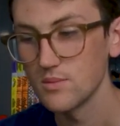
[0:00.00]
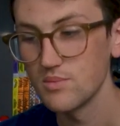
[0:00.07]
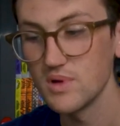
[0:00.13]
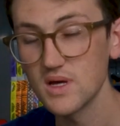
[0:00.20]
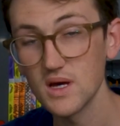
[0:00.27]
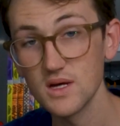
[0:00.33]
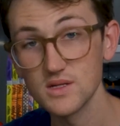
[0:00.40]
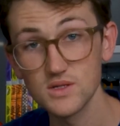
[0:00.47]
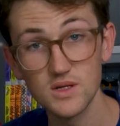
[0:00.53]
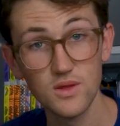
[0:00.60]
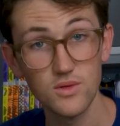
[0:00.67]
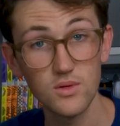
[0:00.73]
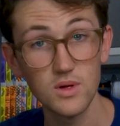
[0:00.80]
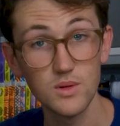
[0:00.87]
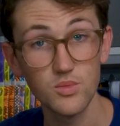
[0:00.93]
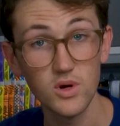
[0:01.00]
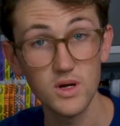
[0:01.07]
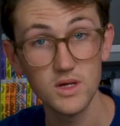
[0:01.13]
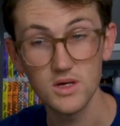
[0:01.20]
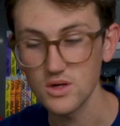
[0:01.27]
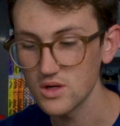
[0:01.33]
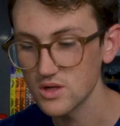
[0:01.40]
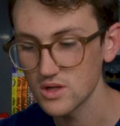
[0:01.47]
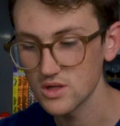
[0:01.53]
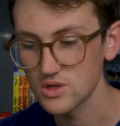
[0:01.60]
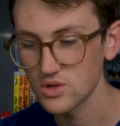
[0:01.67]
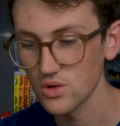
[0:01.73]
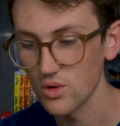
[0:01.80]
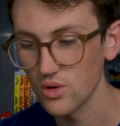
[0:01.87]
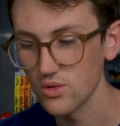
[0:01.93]
because in 3D printing you can
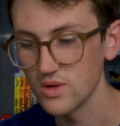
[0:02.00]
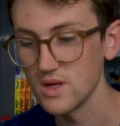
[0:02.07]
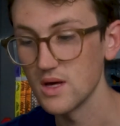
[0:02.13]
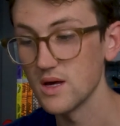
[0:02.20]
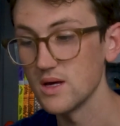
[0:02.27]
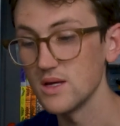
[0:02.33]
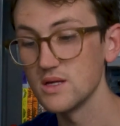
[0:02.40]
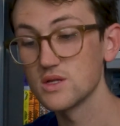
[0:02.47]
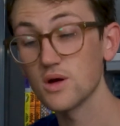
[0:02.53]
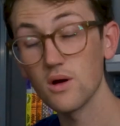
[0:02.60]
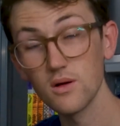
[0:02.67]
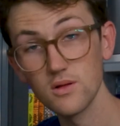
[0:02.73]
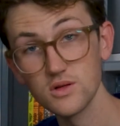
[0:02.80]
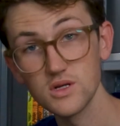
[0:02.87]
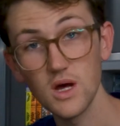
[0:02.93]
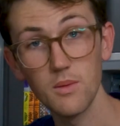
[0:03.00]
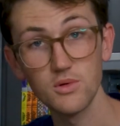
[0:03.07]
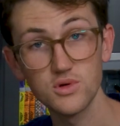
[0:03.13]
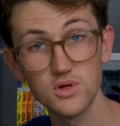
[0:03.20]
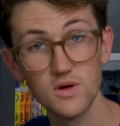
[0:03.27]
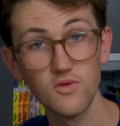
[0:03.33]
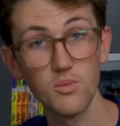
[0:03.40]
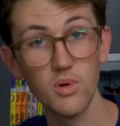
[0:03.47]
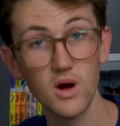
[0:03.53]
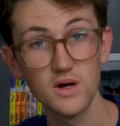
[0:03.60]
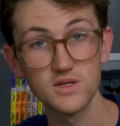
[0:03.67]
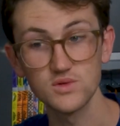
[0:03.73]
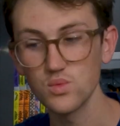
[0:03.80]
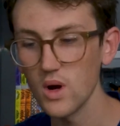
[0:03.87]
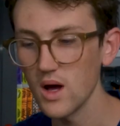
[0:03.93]
control the internal geometry of a
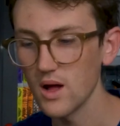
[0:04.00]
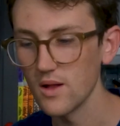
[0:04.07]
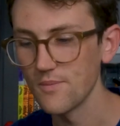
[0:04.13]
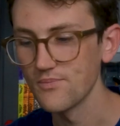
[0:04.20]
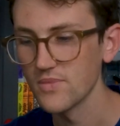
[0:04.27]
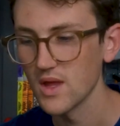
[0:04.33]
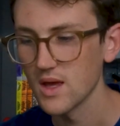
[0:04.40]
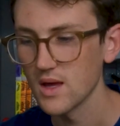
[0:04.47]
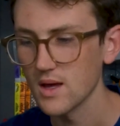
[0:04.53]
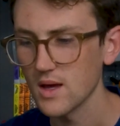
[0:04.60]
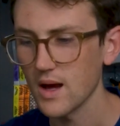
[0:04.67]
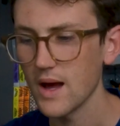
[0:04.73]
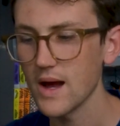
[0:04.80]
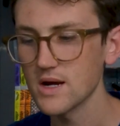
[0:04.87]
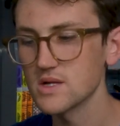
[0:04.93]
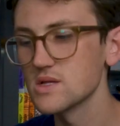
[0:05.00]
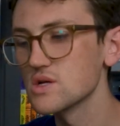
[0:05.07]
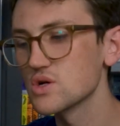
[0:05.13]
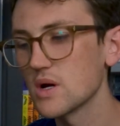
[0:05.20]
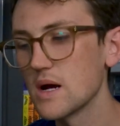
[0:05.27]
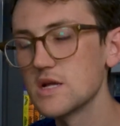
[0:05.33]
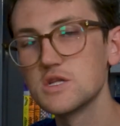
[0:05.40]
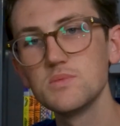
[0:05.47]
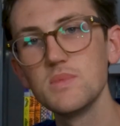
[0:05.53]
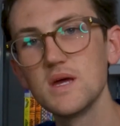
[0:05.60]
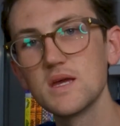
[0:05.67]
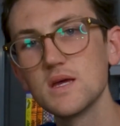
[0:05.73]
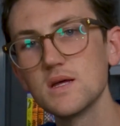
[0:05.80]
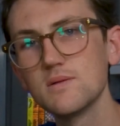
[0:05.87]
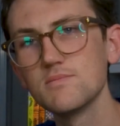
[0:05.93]
part as well, I actually tried to
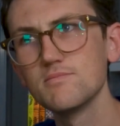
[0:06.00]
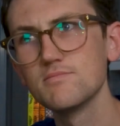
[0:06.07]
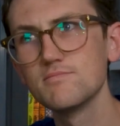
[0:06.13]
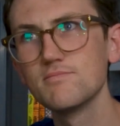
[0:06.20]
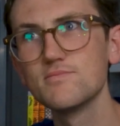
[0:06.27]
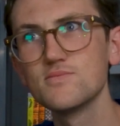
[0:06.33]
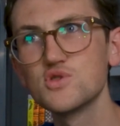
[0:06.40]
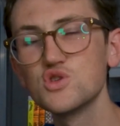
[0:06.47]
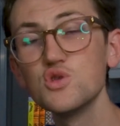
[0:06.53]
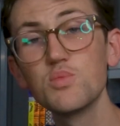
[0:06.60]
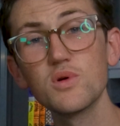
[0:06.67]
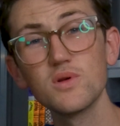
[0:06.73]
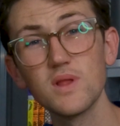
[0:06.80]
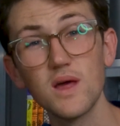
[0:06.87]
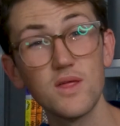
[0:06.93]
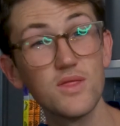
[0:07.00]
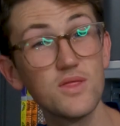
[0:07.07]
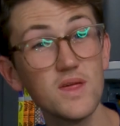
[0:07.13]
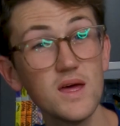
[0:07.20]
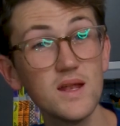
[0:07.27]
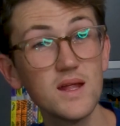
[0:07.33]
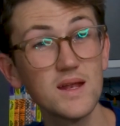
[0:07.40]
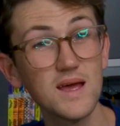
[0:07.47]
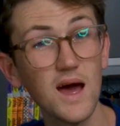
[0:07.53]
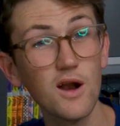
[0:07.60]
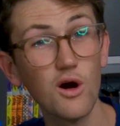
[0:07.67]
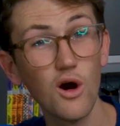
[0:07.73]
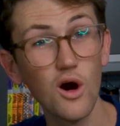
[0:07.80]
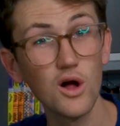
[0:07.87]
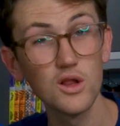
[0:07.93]
make it super like thin and kind
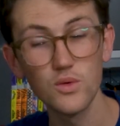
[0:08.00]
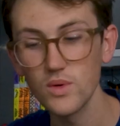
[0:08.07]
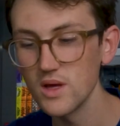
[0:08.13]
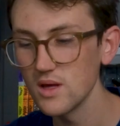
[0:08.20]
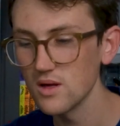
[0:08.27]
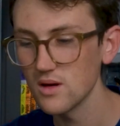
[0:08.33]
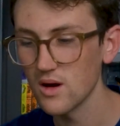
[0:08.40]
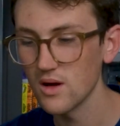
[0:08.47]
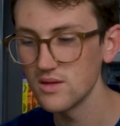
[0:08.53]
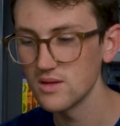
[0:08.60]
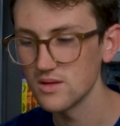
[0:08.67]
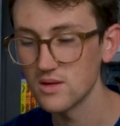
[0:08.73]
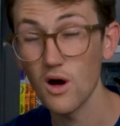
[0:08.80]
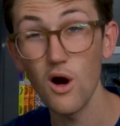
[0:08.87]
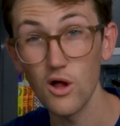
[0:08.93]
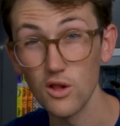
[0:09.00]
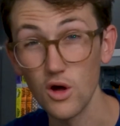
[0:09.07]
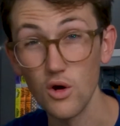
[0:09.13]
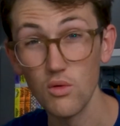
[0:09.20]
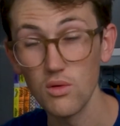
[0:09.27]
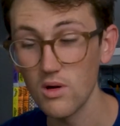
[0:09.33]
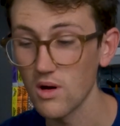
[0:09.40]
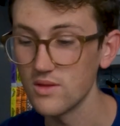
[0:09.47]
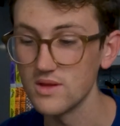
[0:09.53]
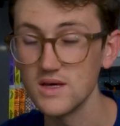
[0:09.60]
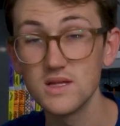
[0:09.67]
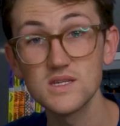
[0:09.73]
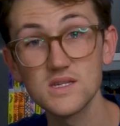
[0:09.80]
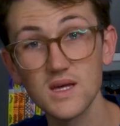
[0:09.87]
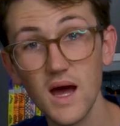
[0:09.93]
of hollow on the
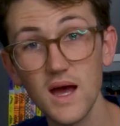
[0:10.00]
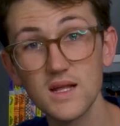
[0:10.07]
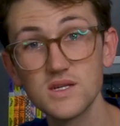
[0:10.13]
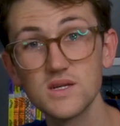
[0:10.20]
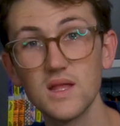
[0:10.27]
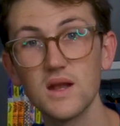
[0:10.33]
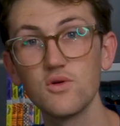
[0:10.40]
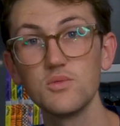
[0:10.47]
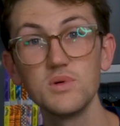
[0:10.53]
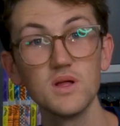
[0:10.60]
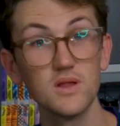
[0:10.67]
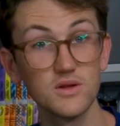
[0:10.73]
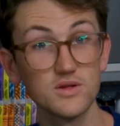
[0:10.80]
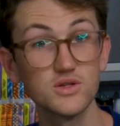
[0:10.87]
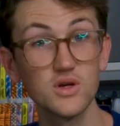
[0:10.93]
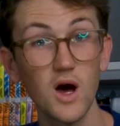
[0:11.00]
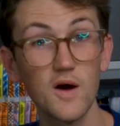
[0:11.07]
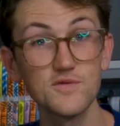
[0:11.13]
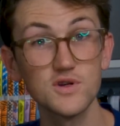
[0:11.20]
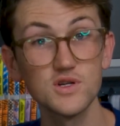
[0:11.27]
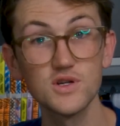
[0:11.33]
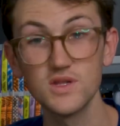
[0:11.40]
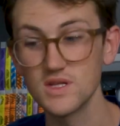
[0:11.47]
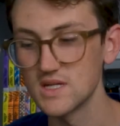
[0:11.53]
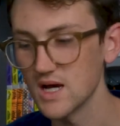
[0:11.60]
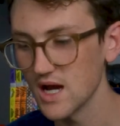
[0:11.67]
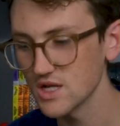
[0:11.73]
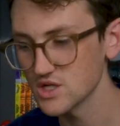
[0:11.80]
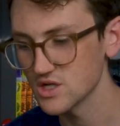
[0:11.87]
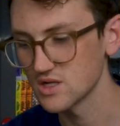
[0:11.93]
inside so that it would be a little softer to the
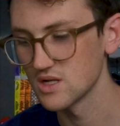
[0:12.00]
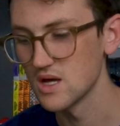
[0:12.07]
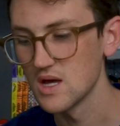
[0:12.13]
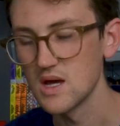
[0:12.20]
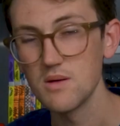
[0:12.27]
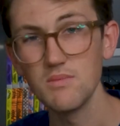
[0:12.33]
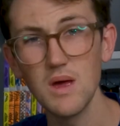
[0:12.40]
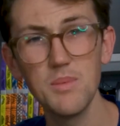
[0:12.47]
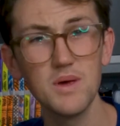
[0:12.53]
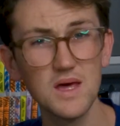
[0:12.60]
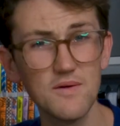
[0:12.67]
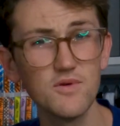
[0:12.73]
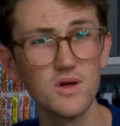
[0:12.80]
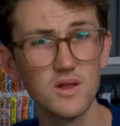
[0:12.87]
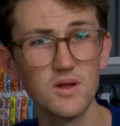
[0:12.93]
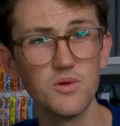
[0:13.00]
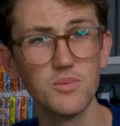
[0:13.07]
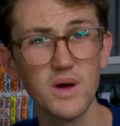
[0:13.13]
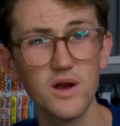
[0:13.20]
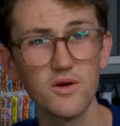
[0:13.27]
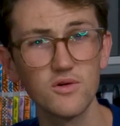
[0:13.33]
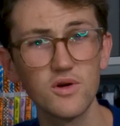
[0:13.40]
touch and maybe give you a little better